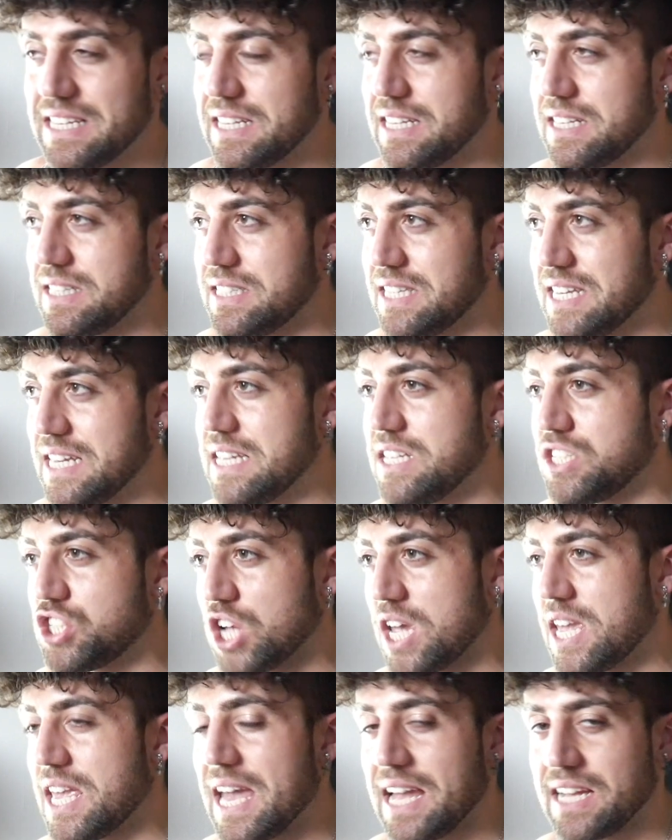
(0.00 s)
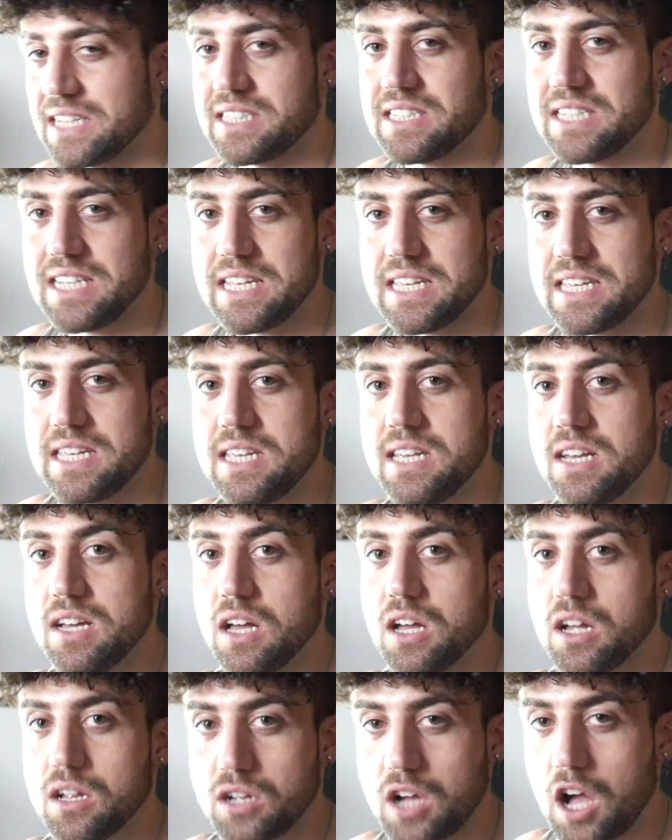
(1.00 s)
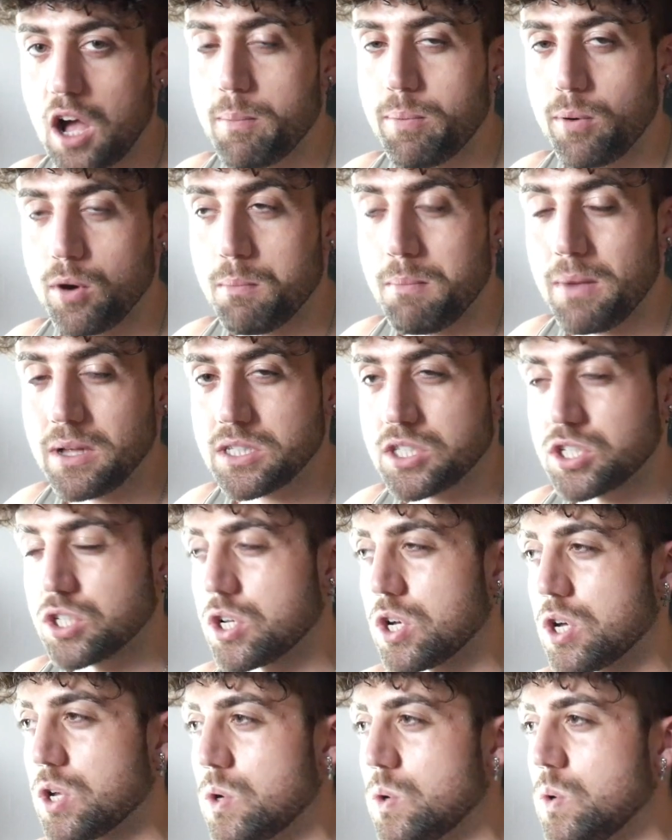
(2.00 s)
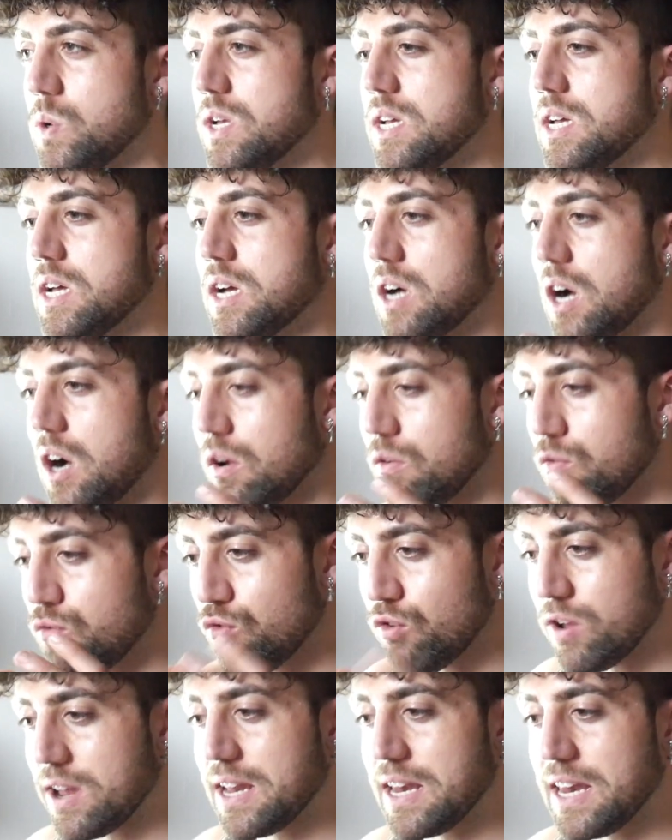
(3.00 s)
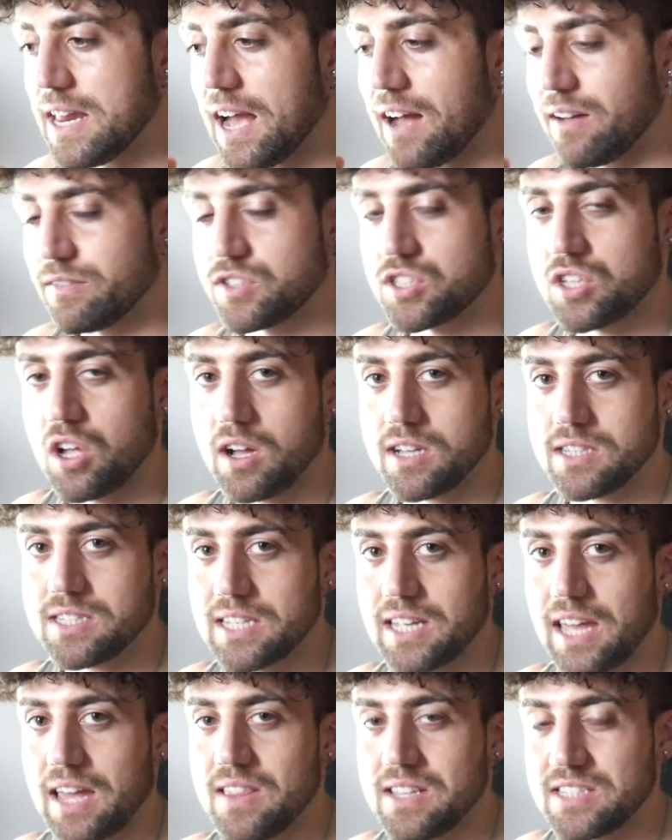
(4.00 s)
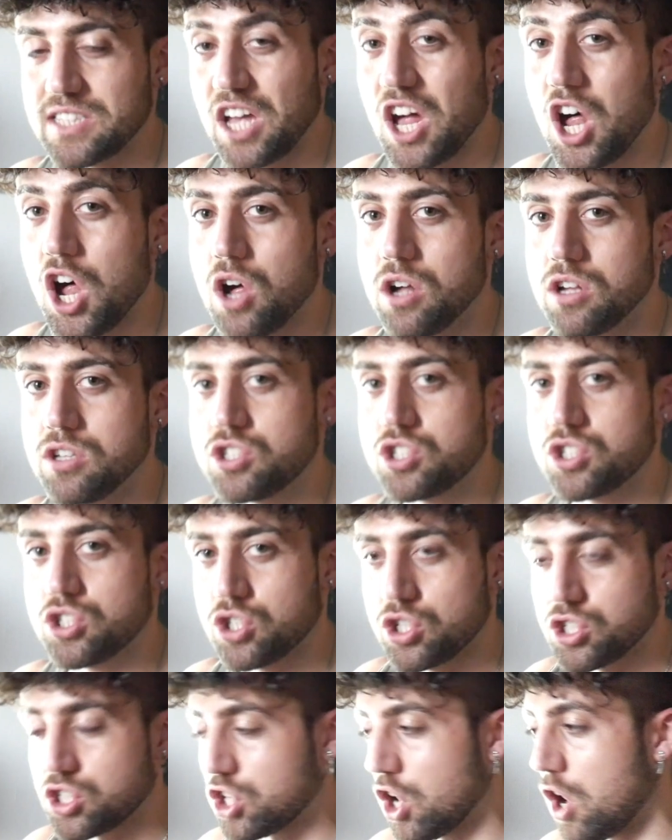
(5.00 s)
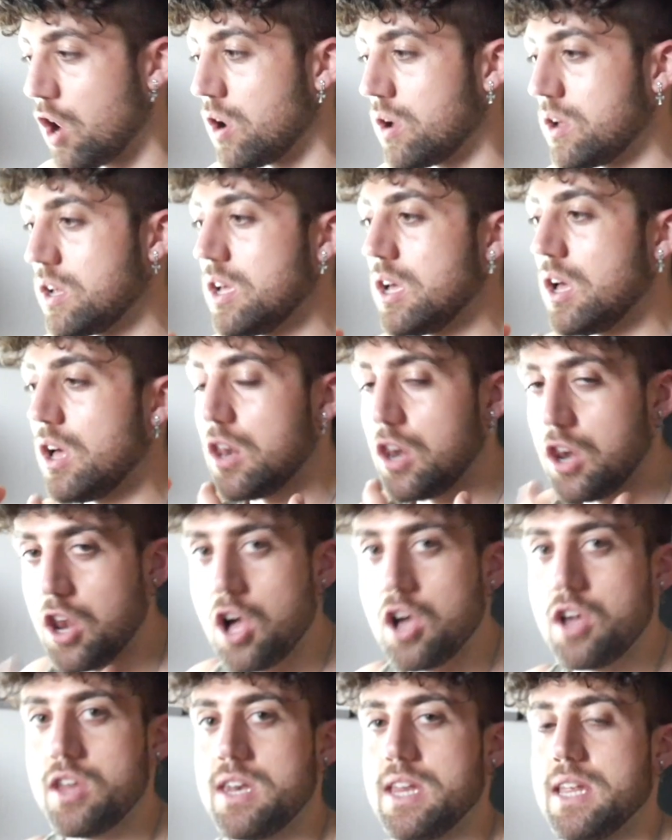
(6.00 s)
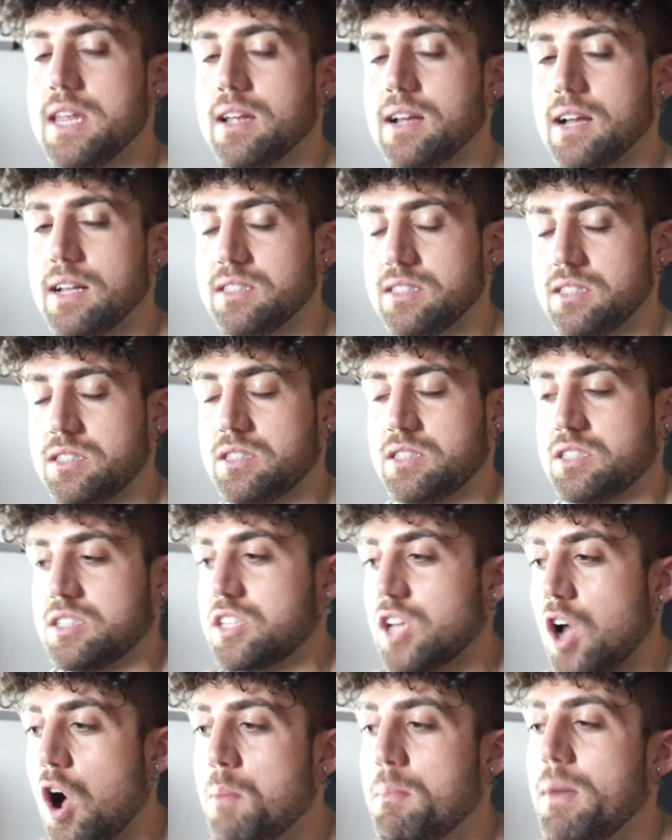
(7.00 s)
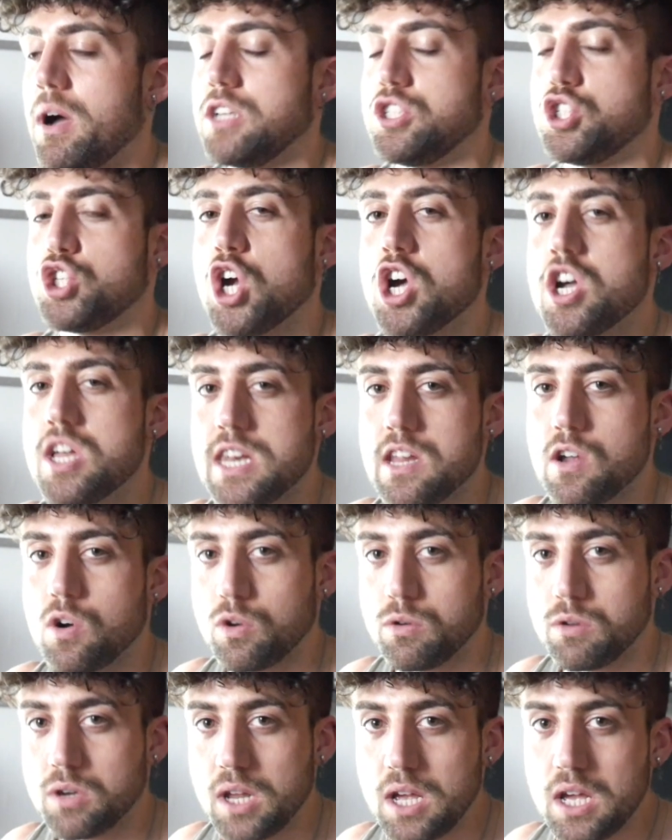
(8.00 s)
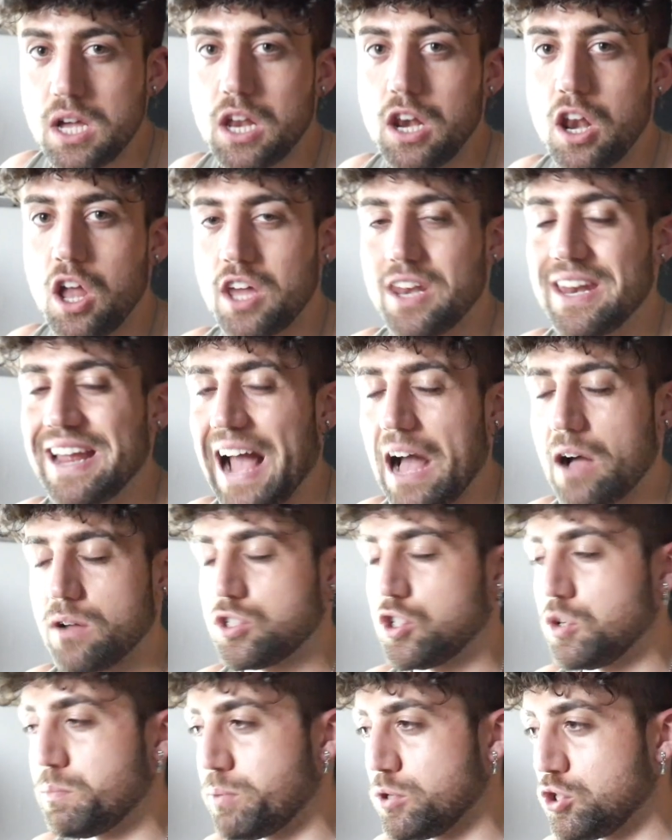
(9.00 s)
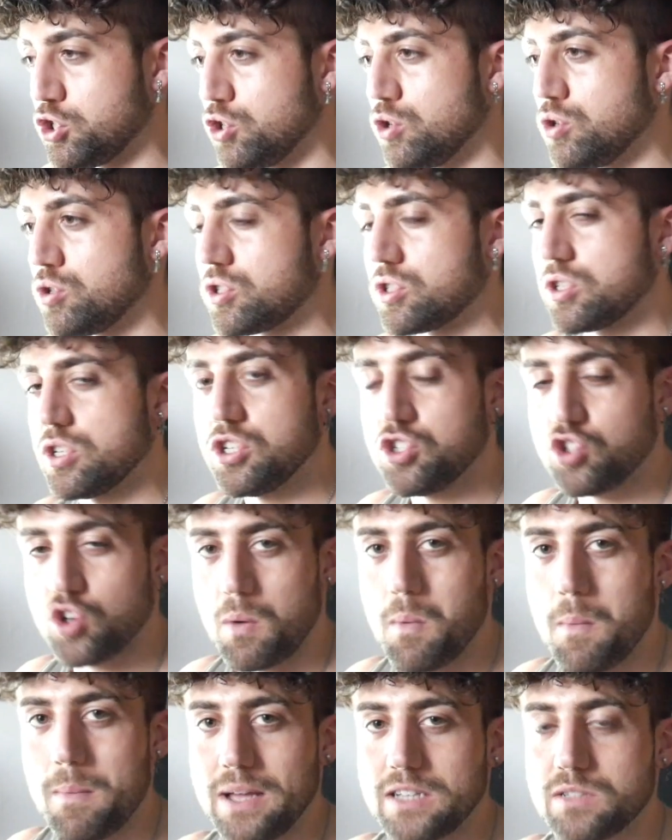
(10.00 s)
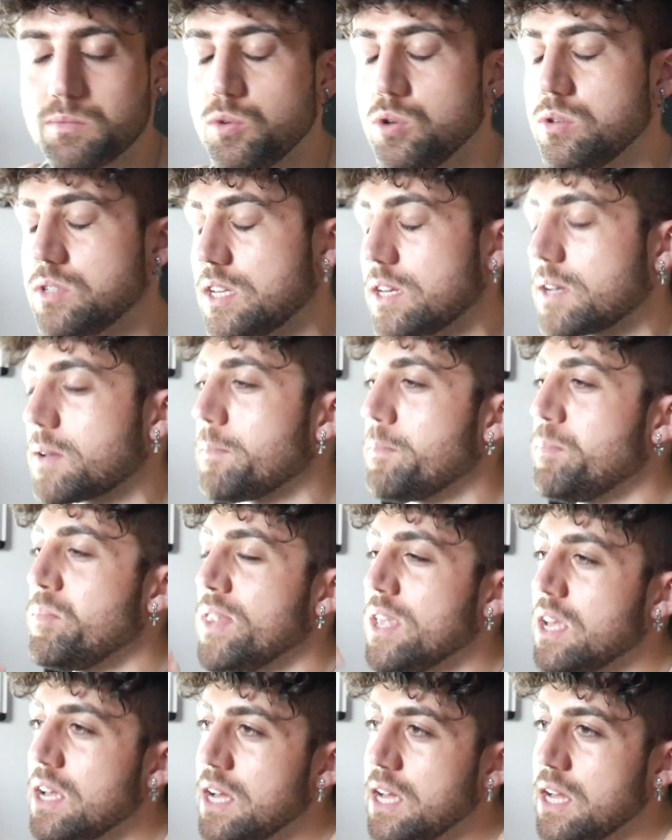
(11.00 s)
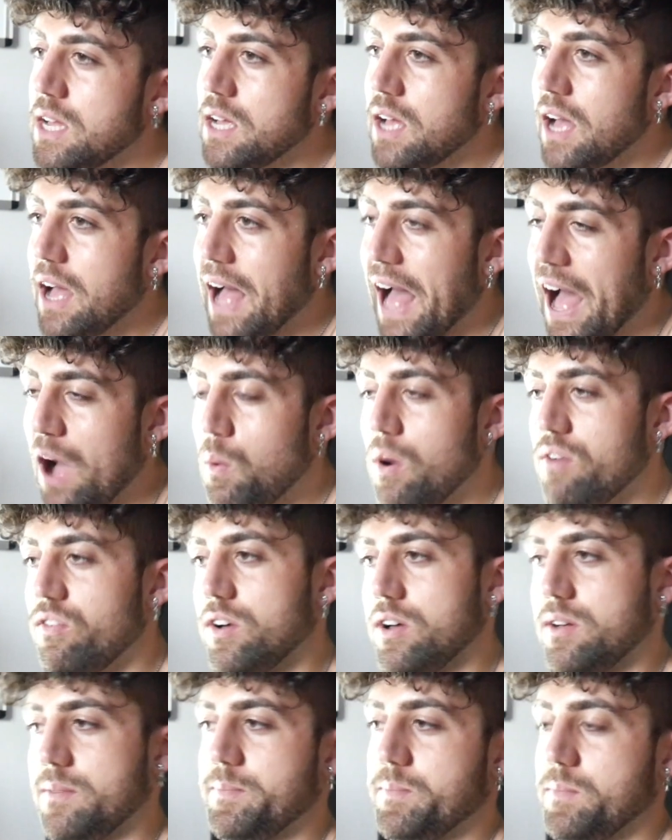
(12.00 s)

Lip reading: XZ a couple of months ago, I really have started to get this urge to start learning and start my journey on learning how to produce drum and bass music. However,